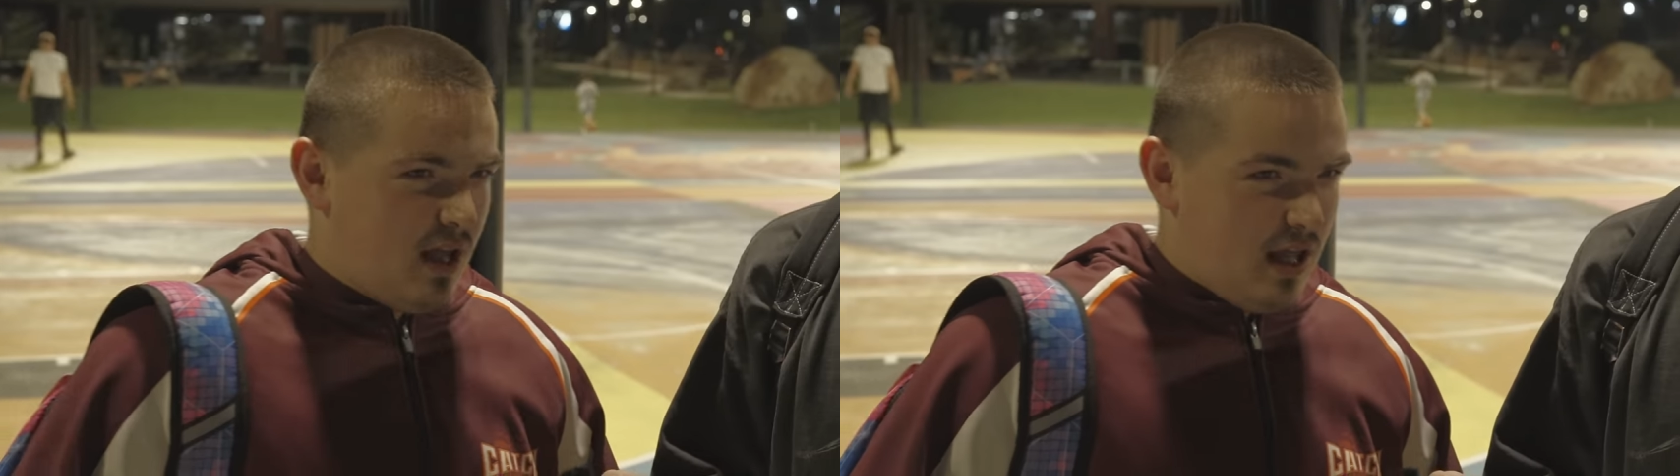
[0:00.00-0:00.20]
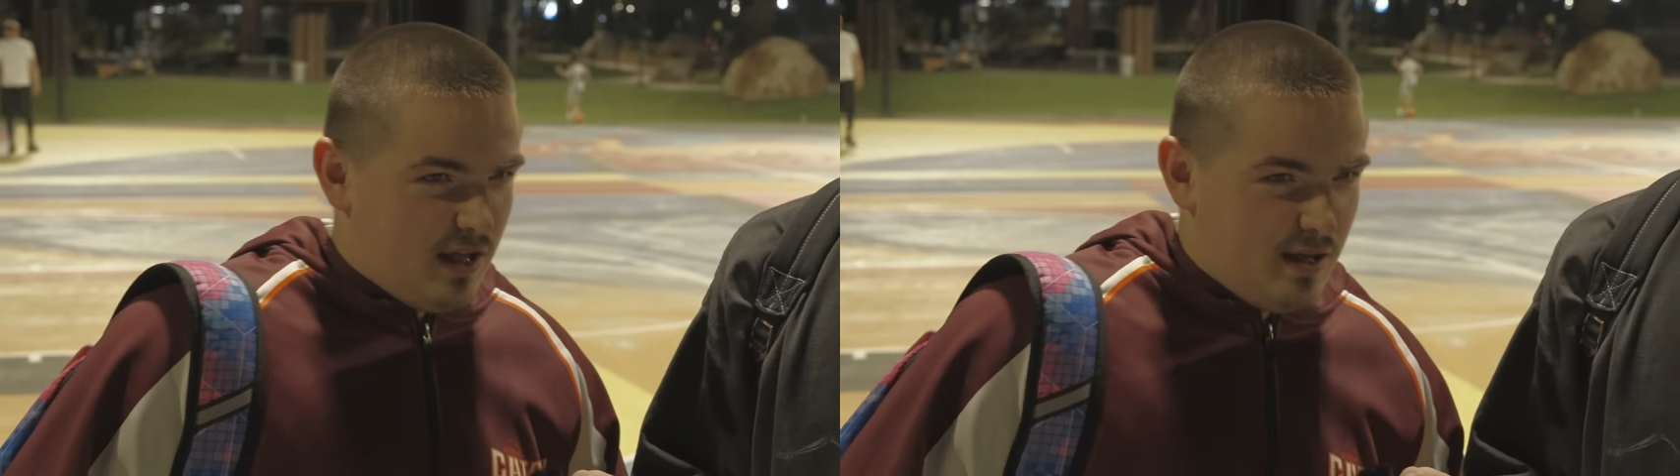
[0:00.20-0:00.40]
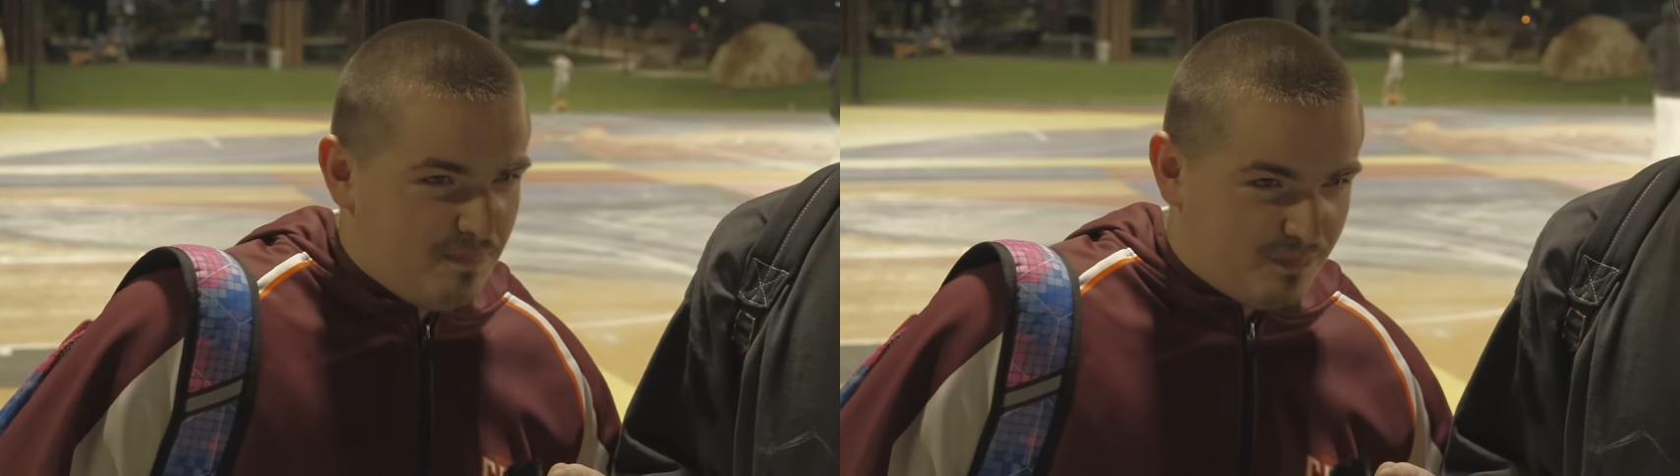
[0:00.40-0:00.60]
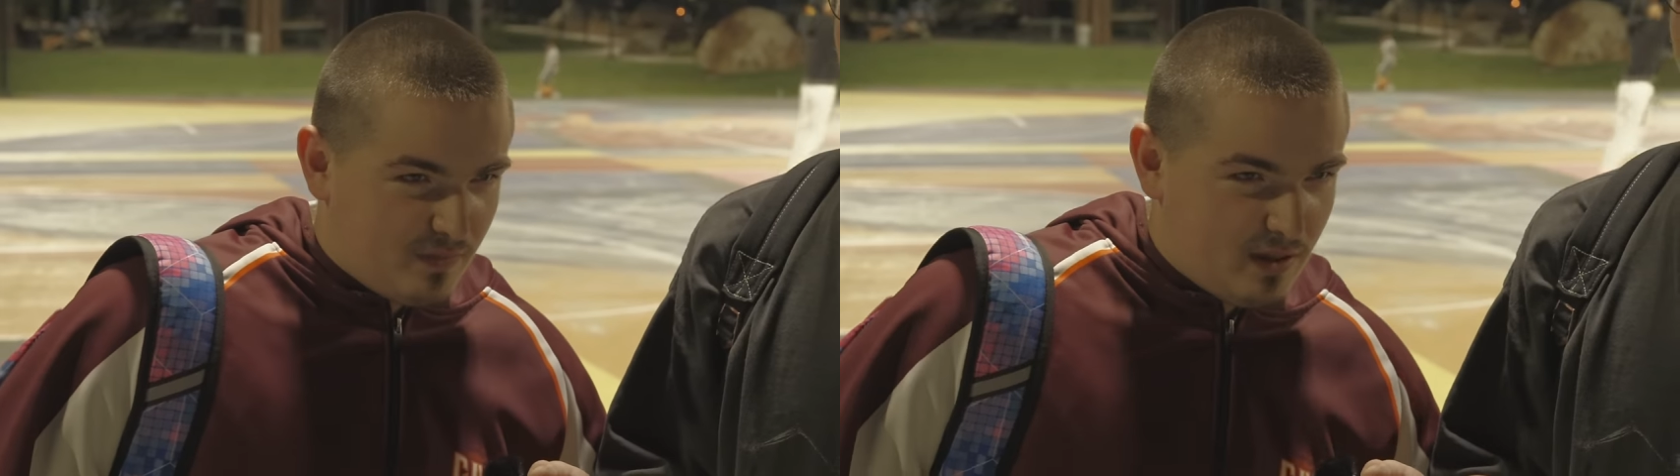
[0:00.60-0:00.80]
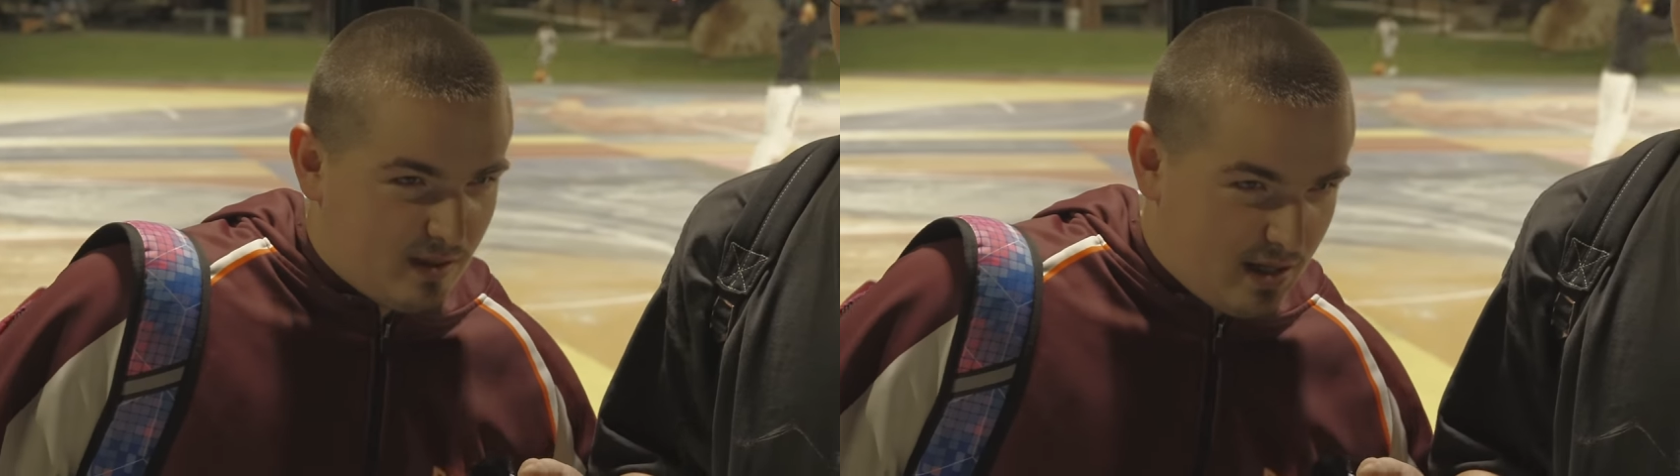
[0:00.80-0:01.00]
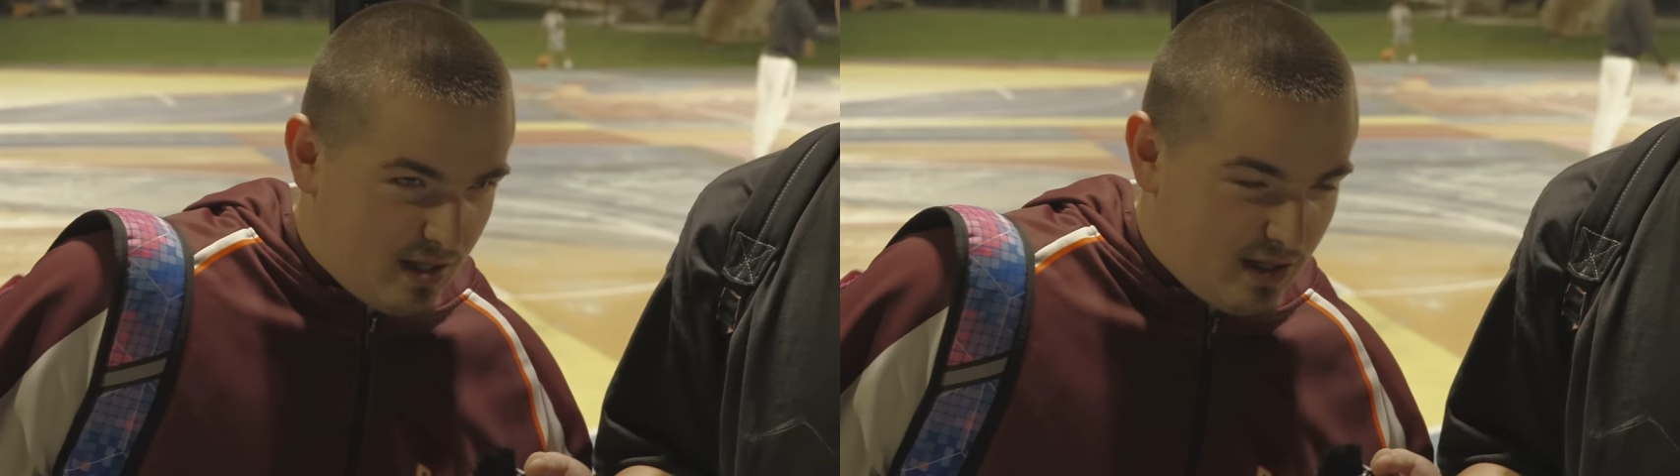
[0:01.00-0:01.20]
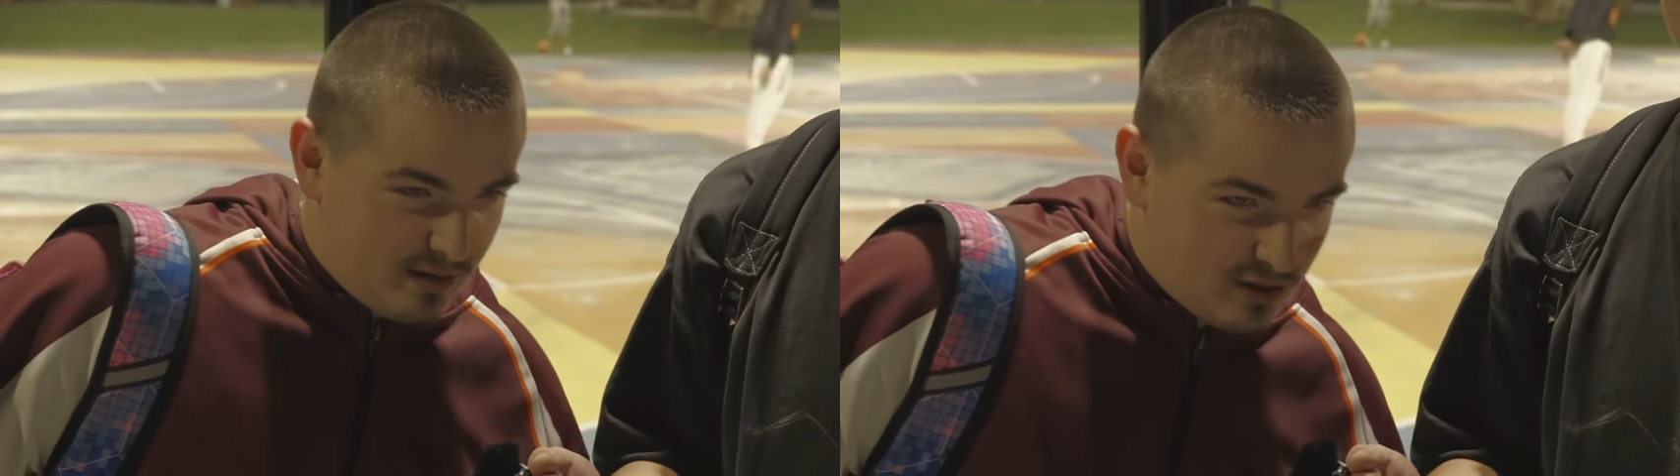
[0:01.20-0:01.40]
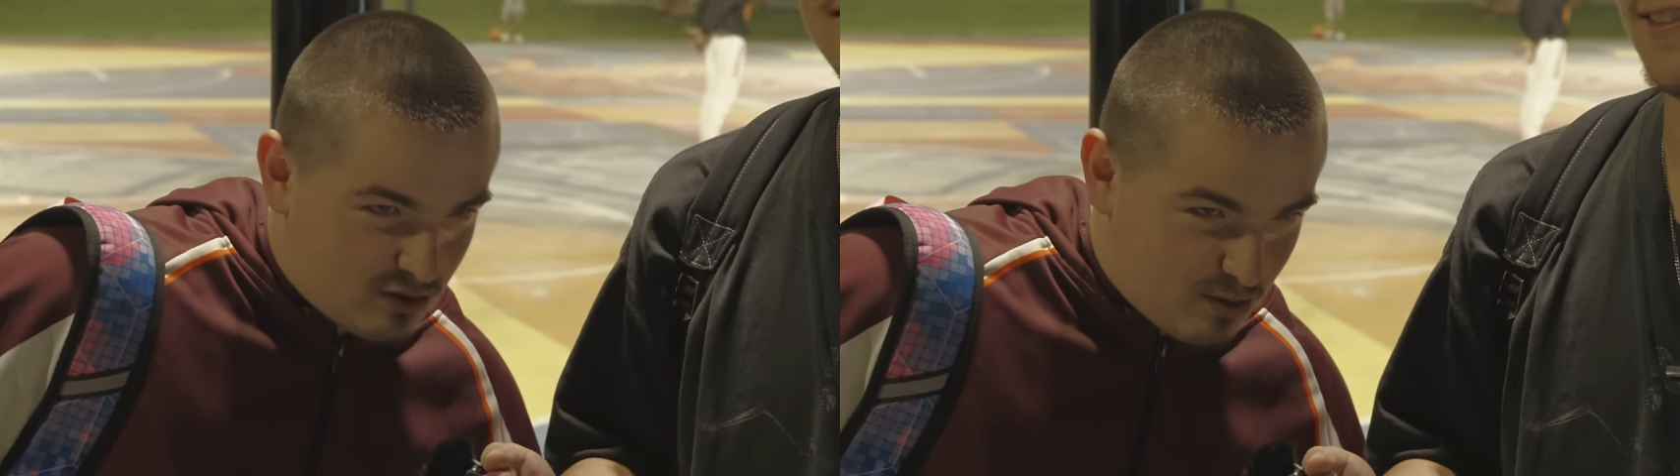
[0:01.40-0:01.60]
I let
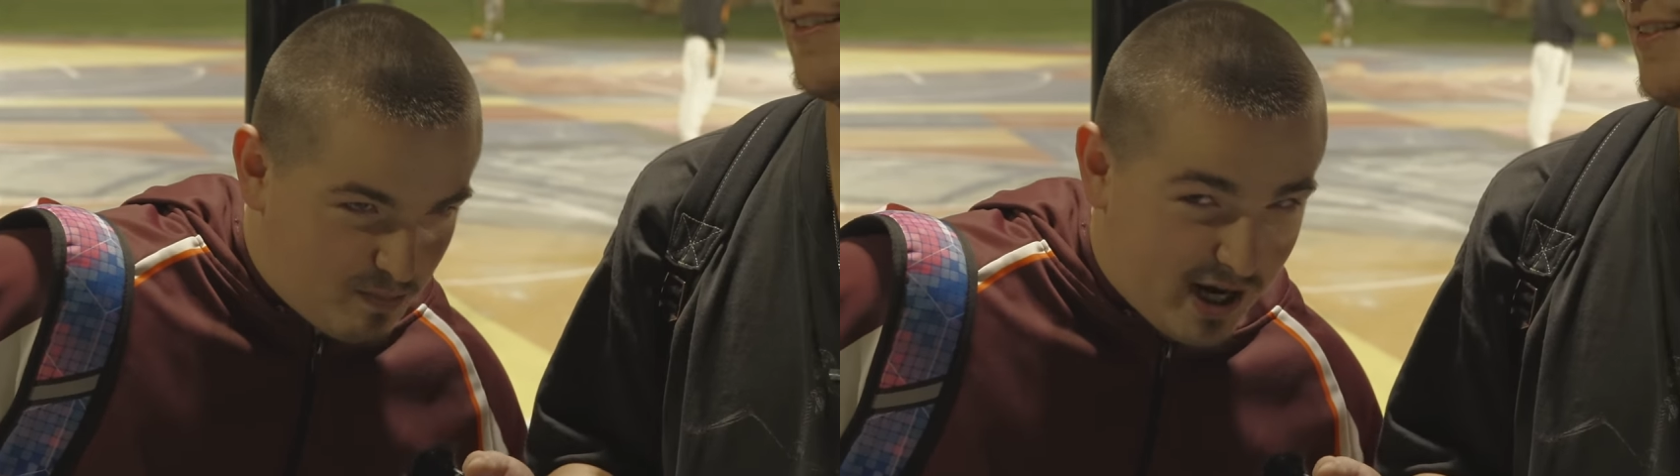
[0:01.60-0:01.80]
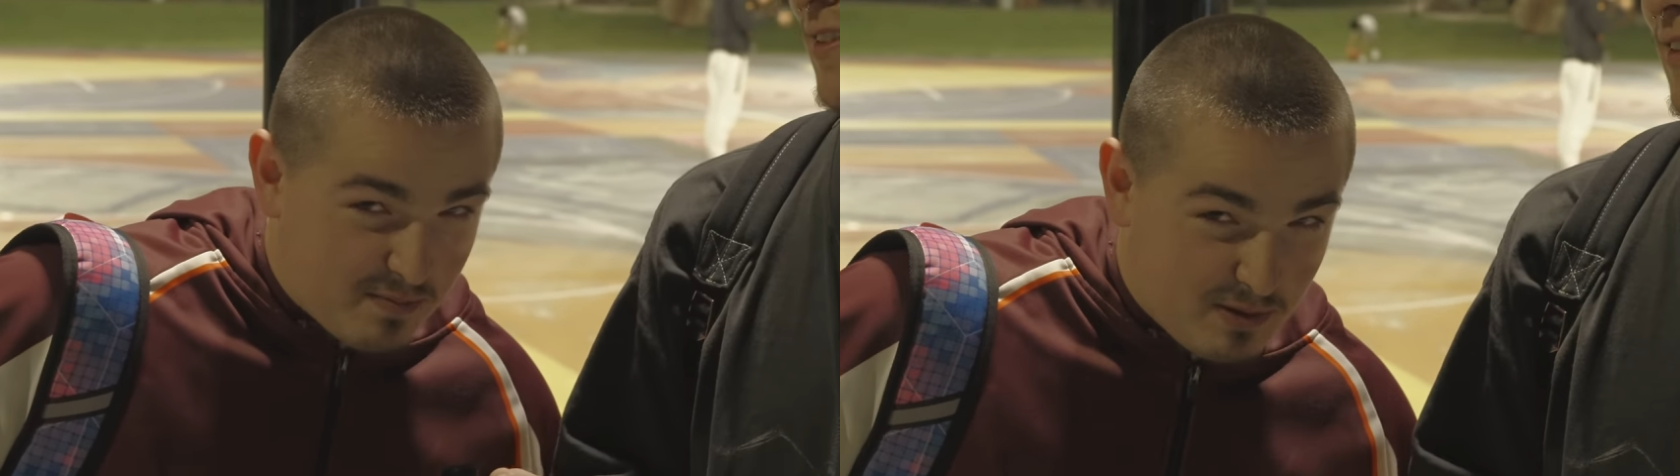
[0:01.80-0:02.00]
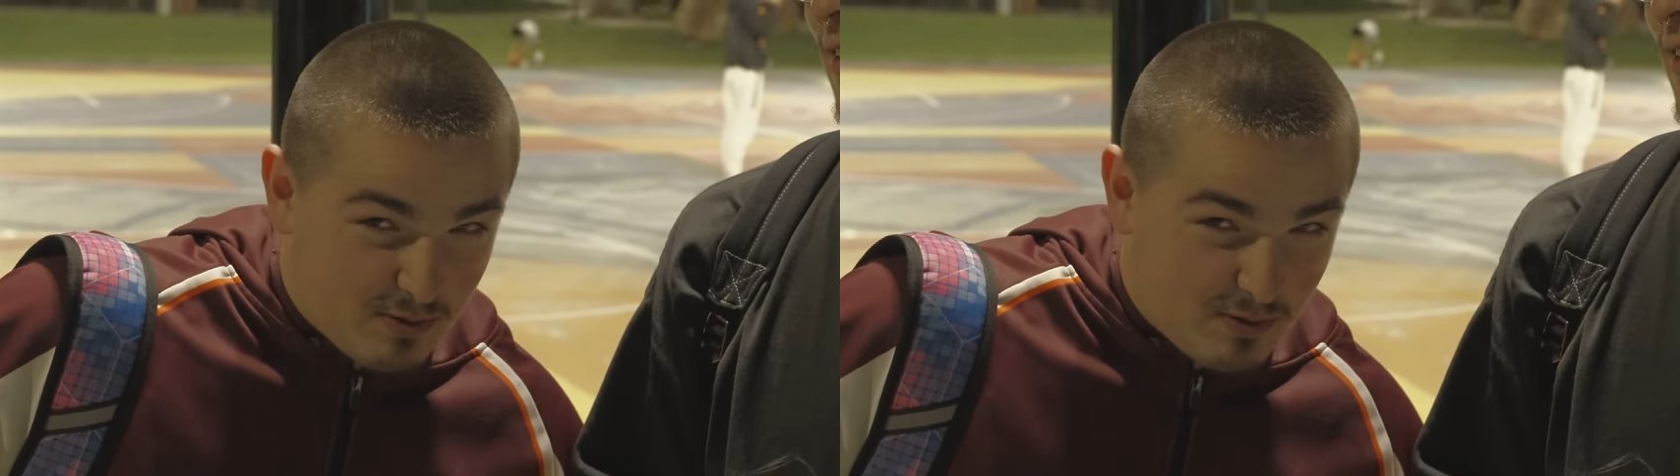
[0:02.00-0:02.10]
this girl peg me